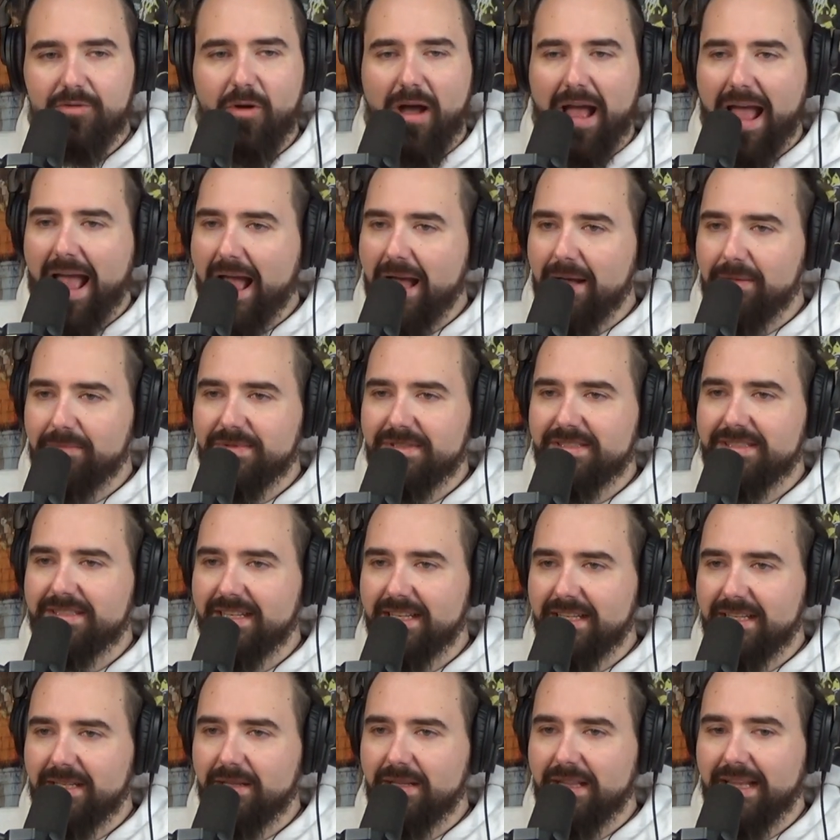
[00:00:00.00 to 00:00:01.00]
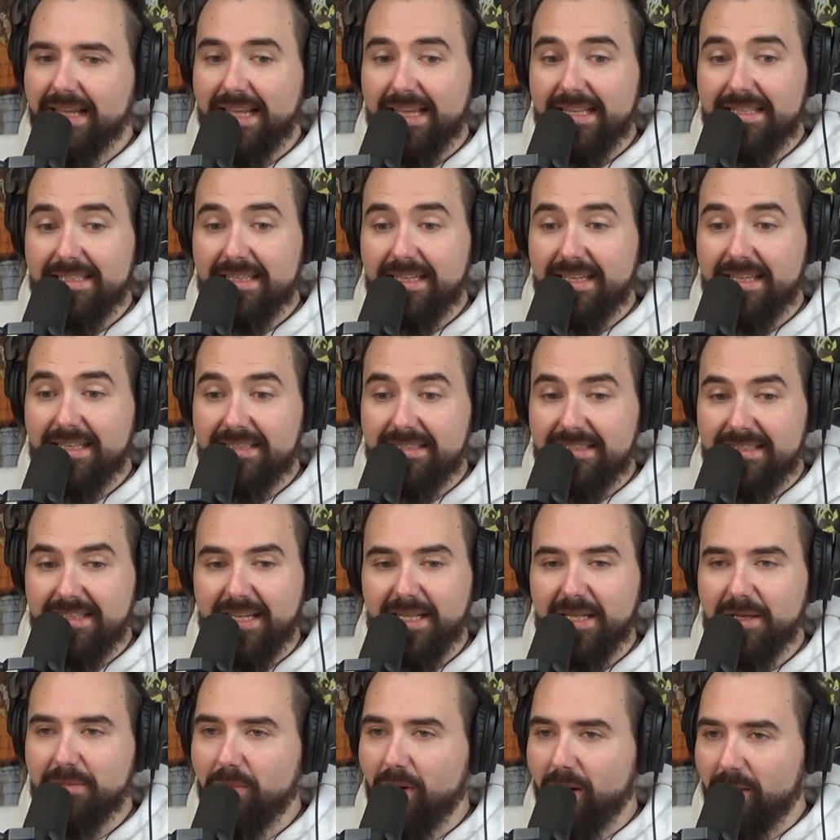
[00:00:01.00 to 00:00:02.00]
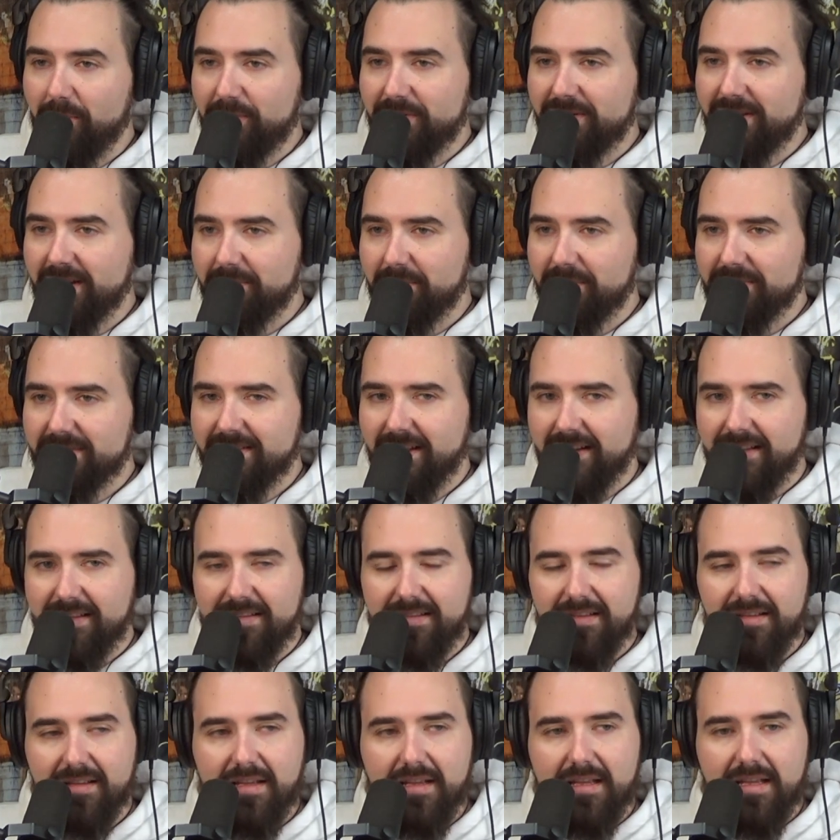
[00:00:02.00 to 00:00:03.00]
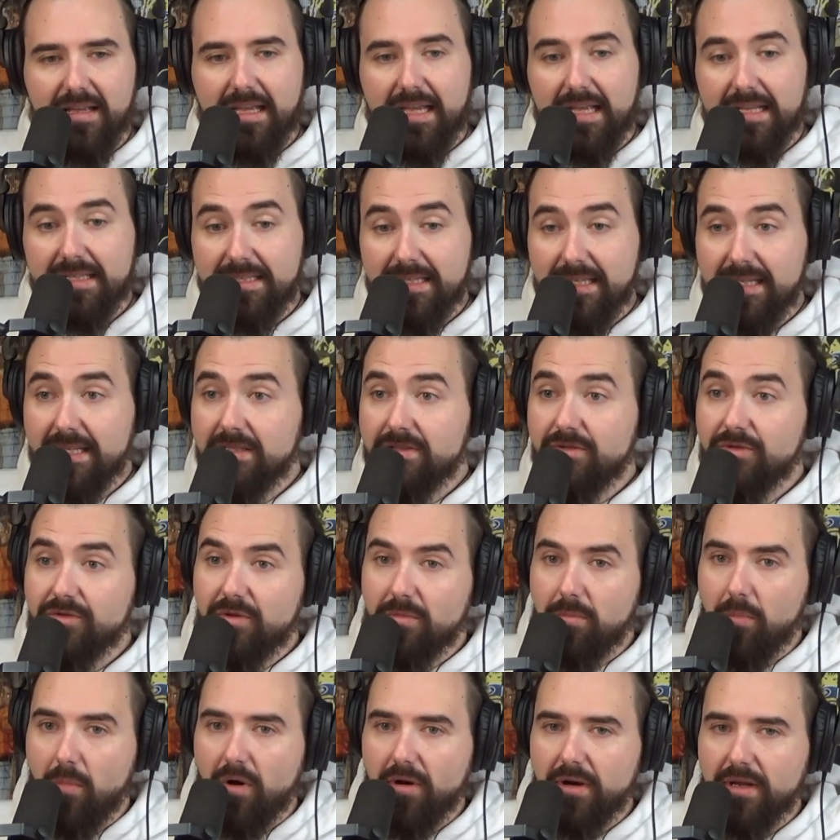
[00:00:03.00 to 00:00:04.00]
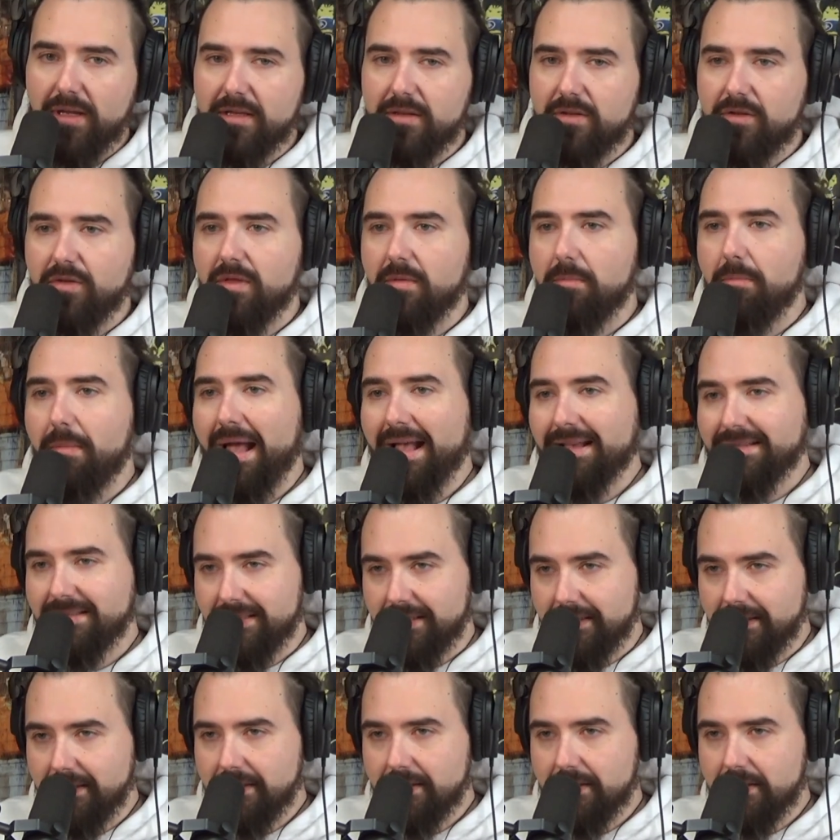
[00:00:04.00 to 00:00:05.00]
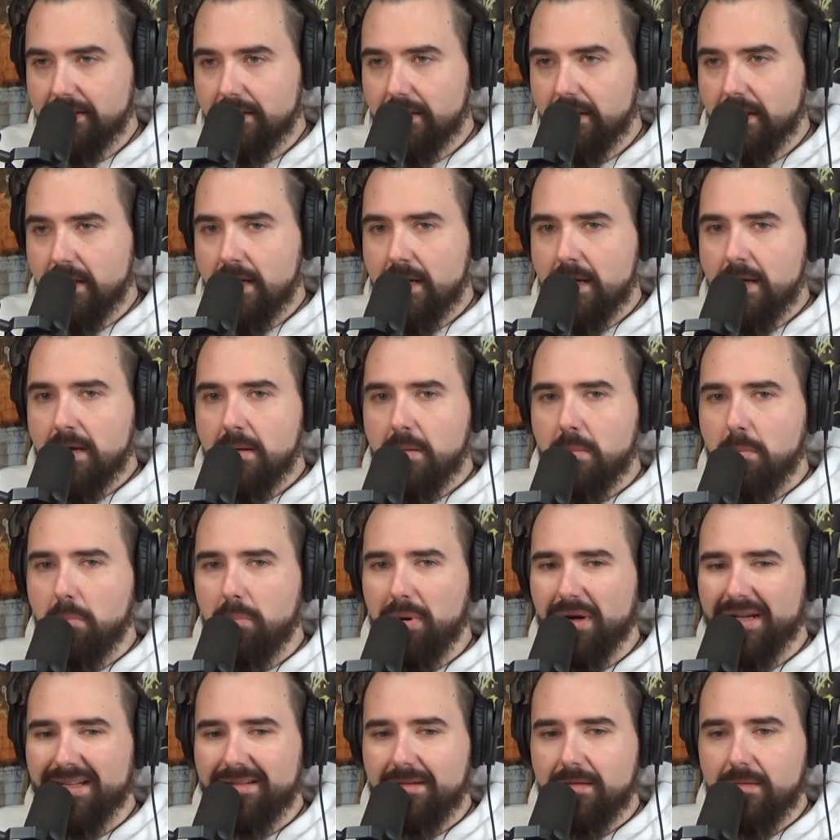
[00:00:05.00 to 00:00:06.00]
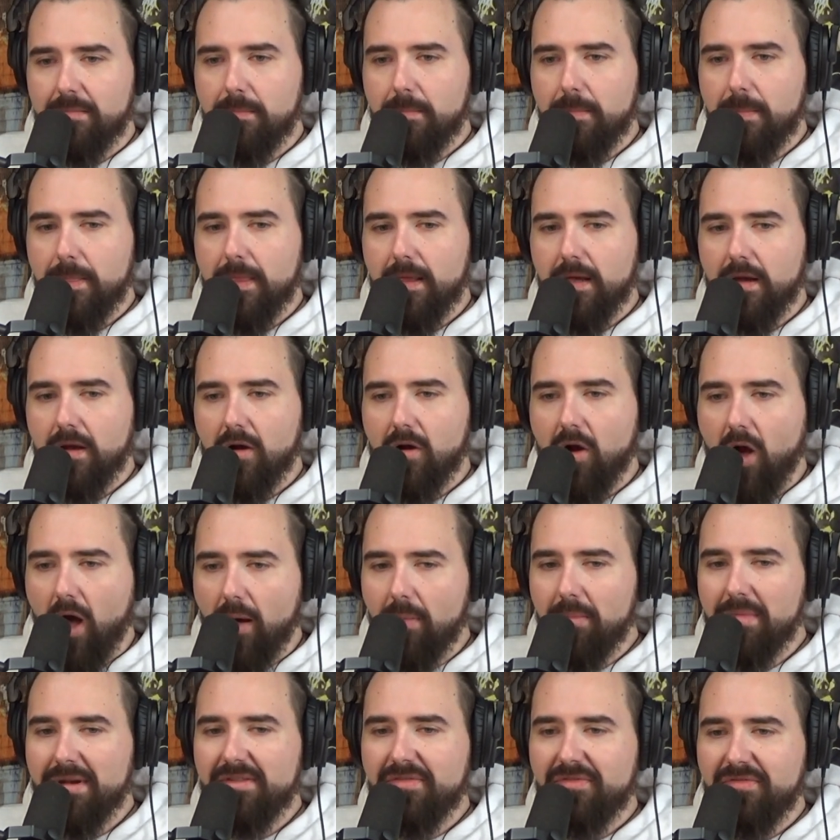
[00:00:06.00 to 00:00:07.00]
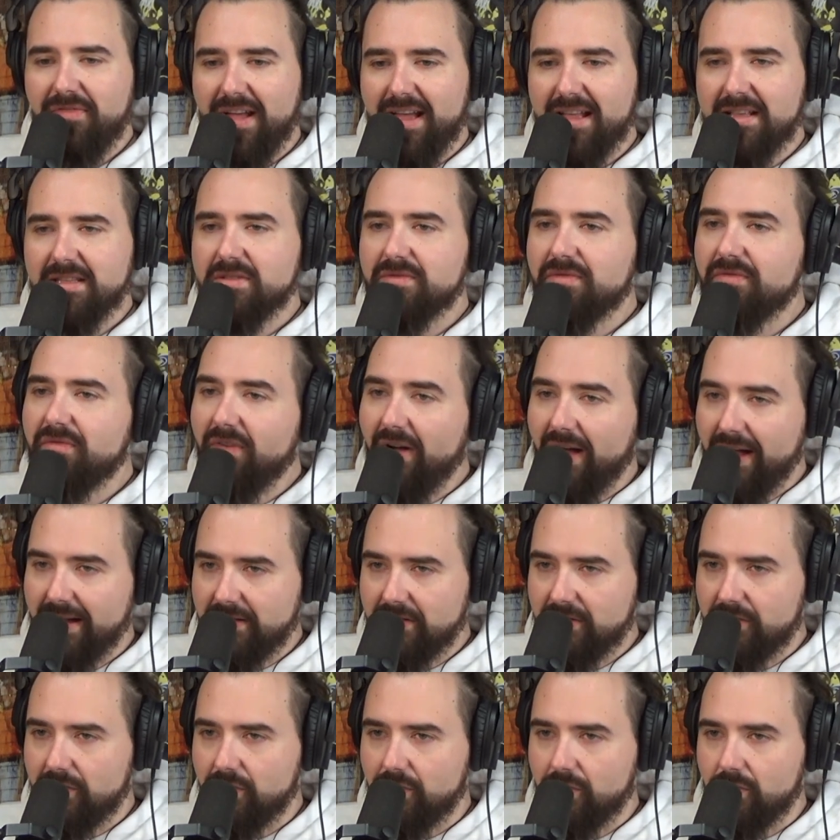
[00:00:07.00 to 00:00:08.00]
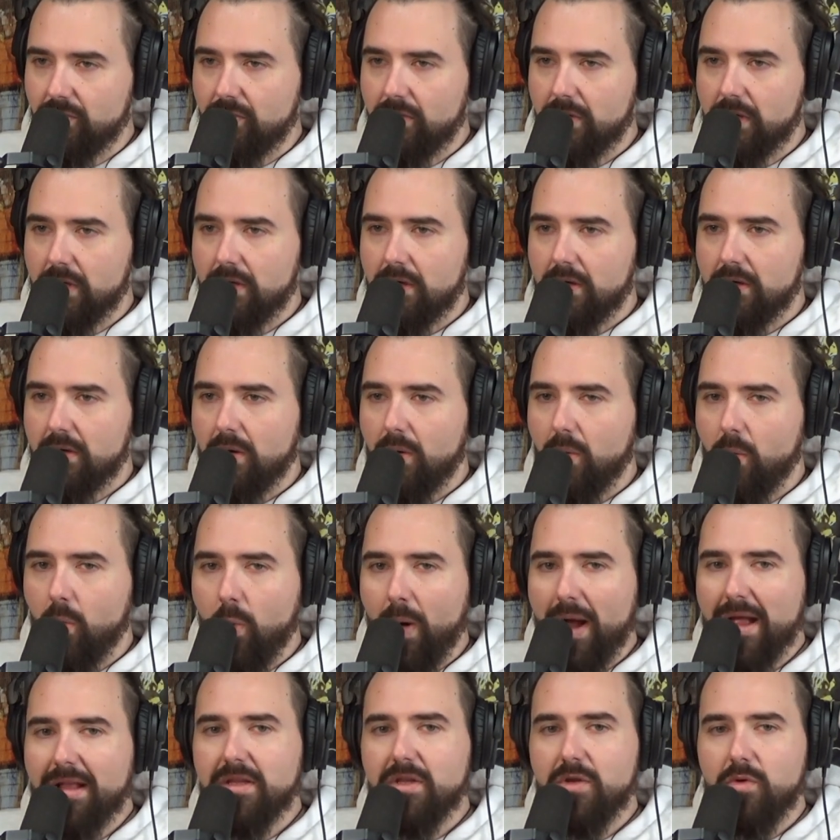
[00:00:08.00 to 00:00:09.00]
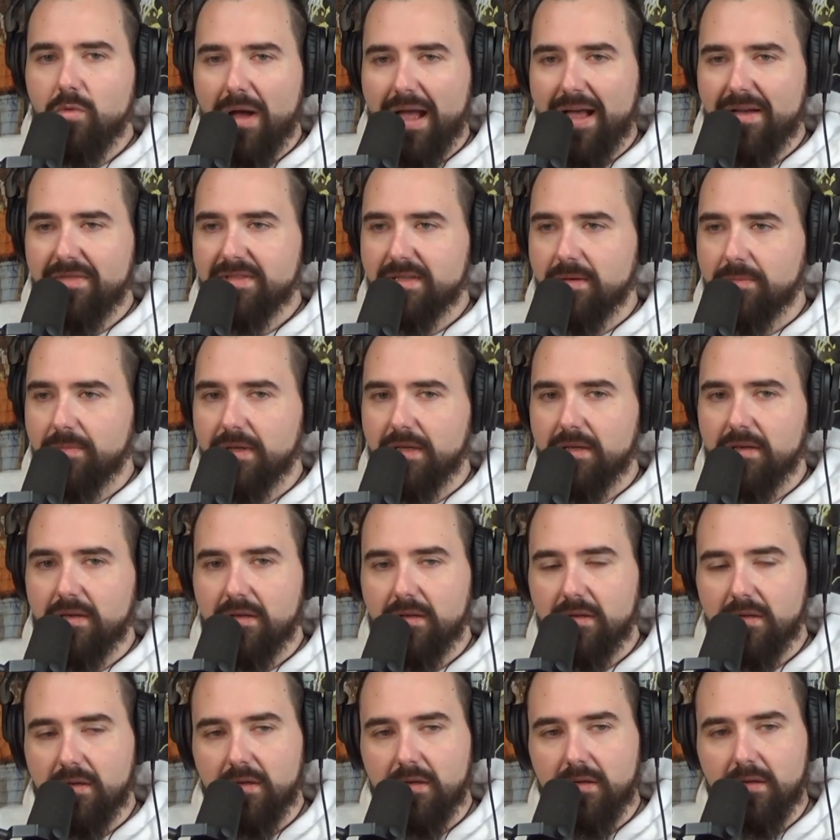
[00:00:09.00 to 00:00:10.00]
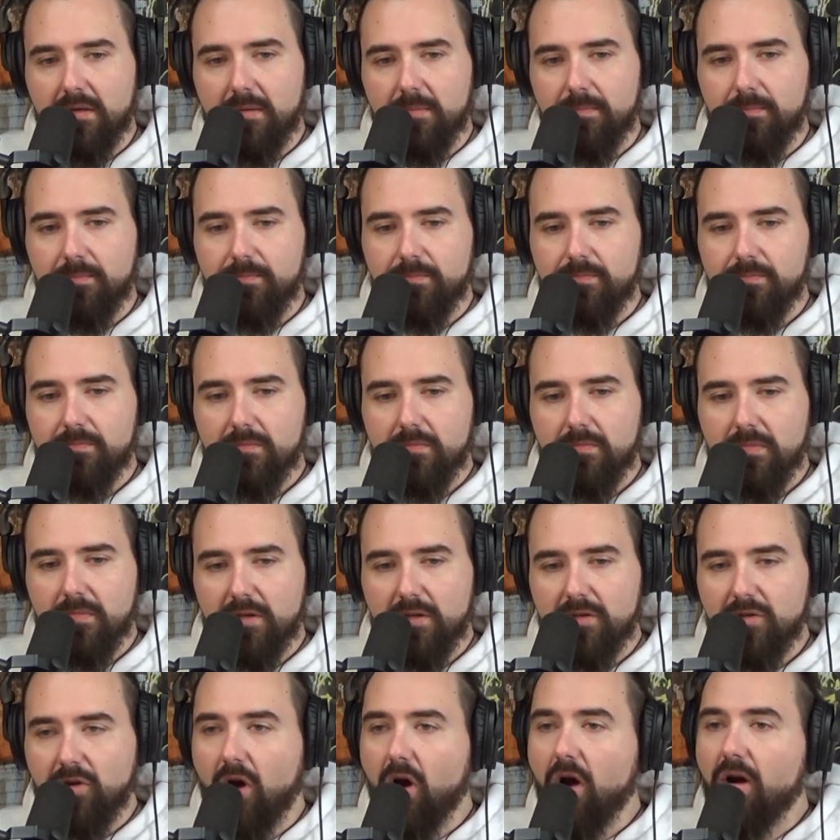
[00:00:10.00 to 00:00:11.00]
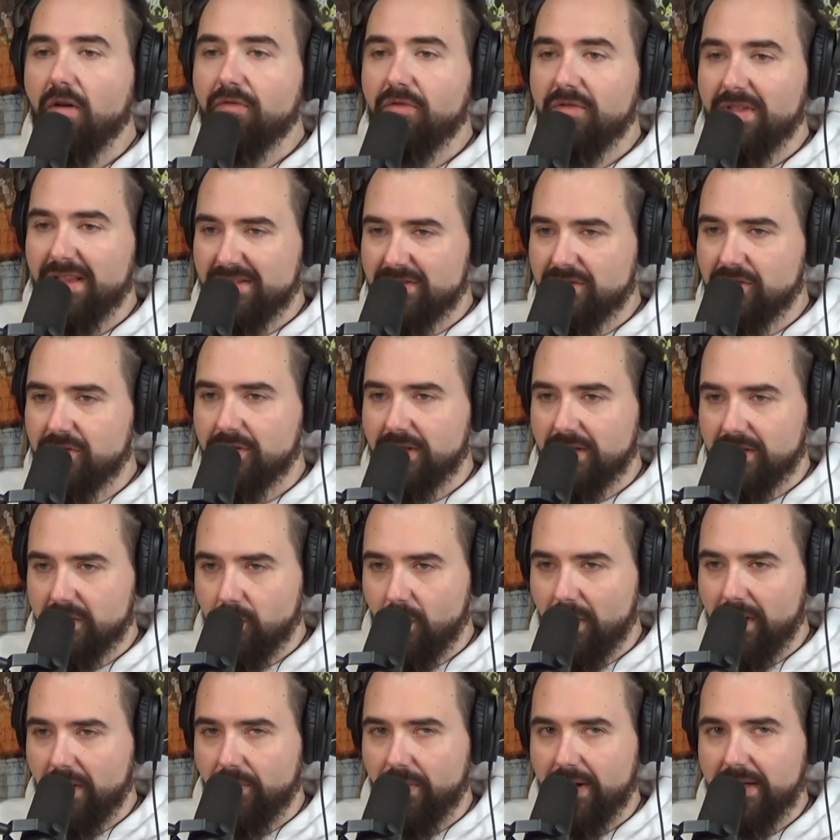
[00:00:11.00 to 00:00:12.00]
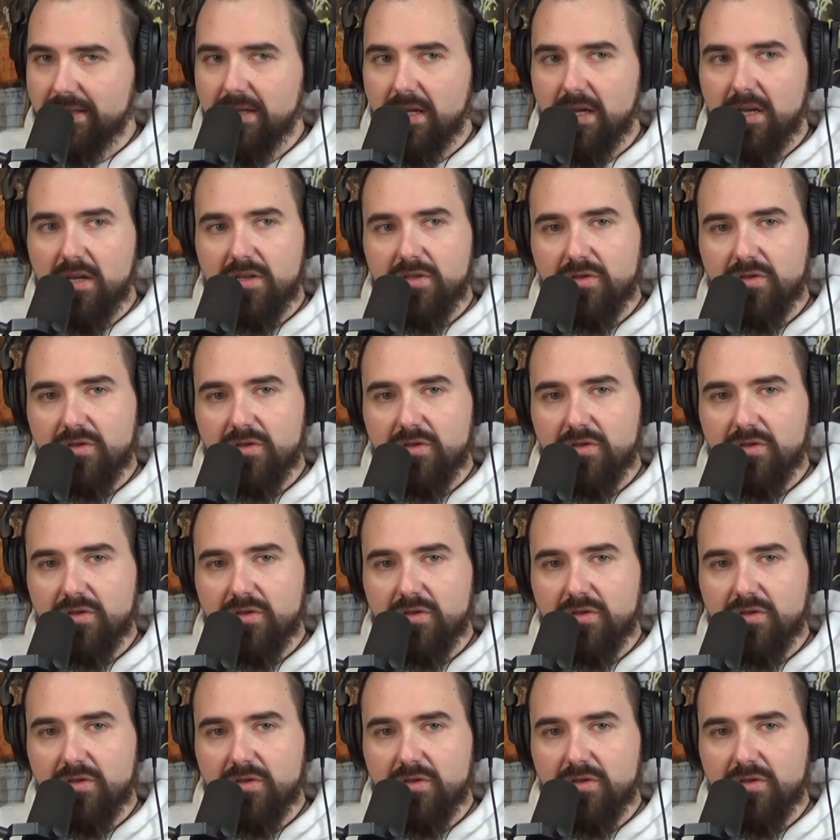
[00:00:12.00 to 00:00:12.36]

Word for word: abs, teeny, like it's teeny bopper type of style. Mm. It's easier to market to the masses, but comedy fans find you when you have something to offer that's good as well, right?